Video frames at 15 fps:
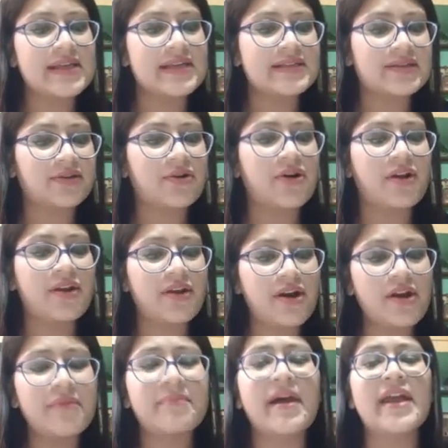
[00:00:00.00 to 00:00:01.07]
is called
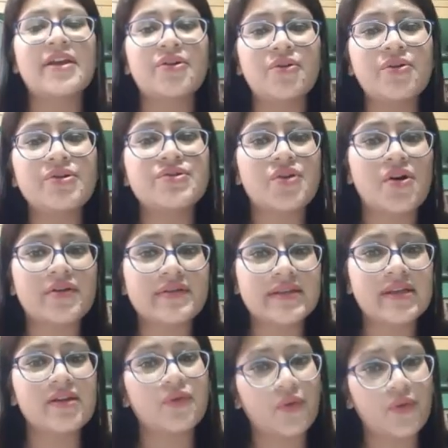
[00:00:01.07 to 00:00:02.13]
your
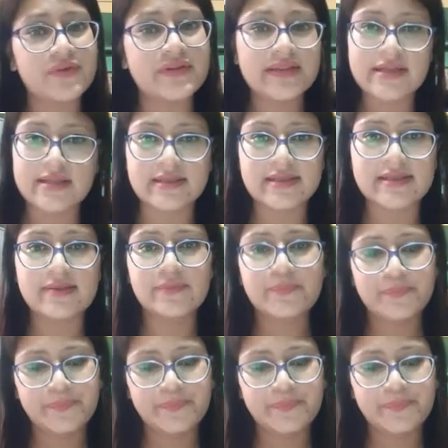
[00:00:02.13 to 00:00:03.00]
mycotoxicosis.